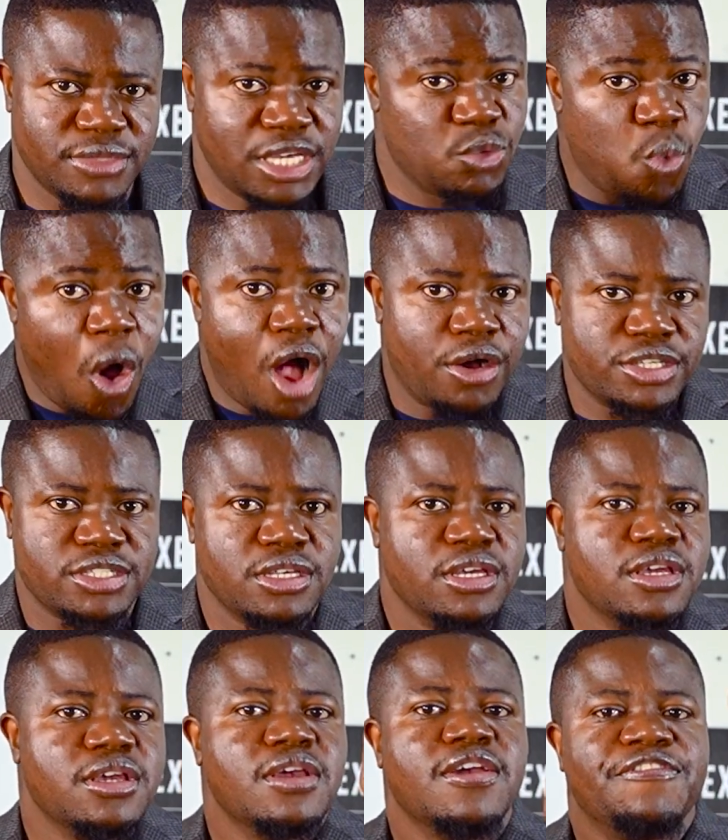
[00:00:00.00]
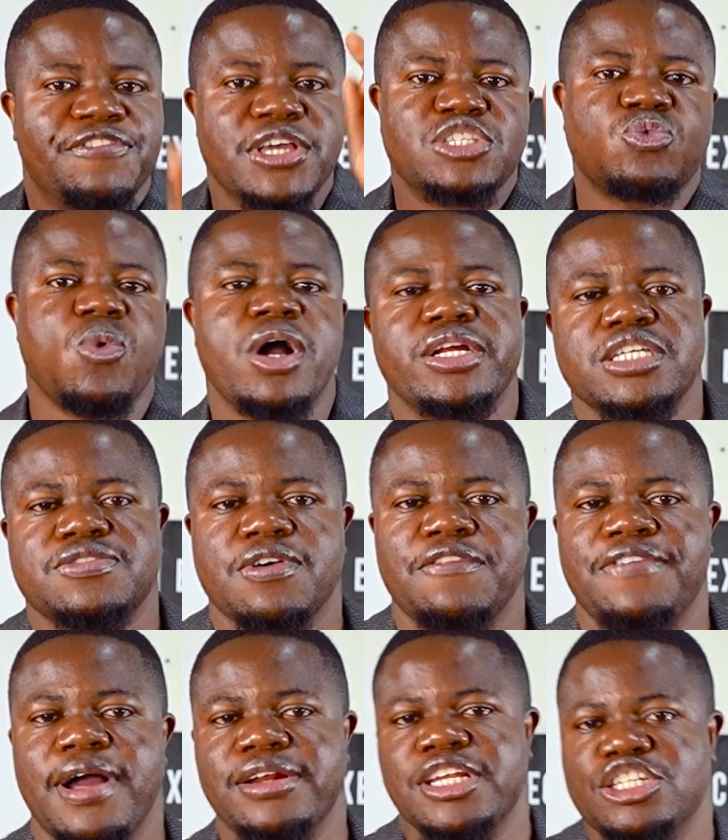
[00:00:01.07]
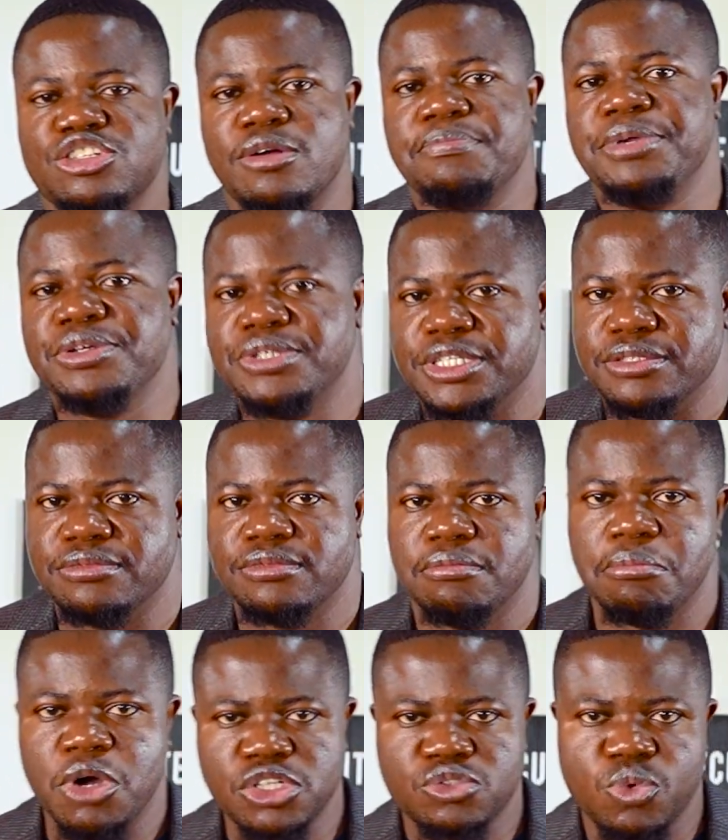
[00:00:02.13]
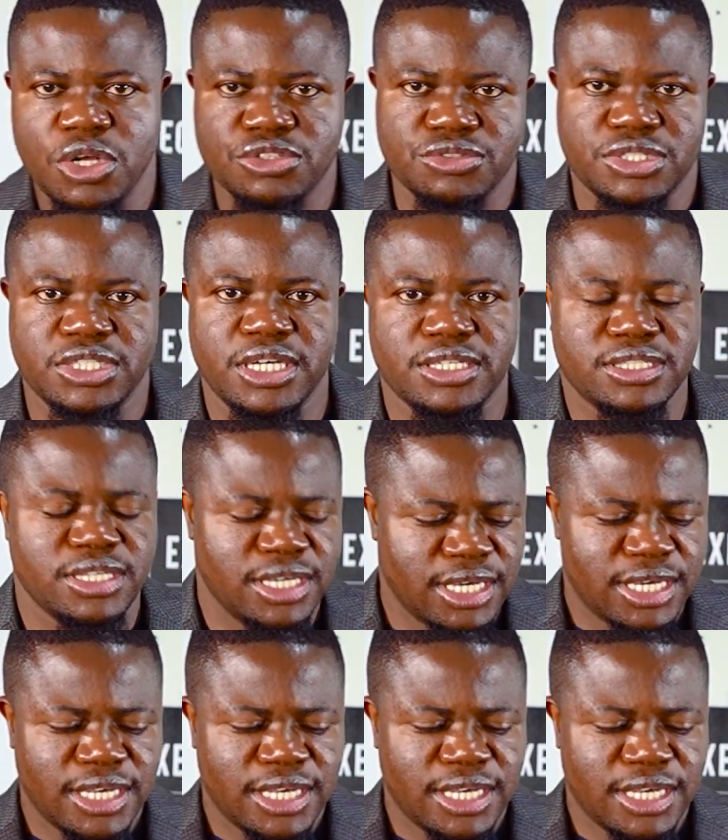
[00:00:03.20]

It works. Phase 1 is for foundation building, month 1 to 6.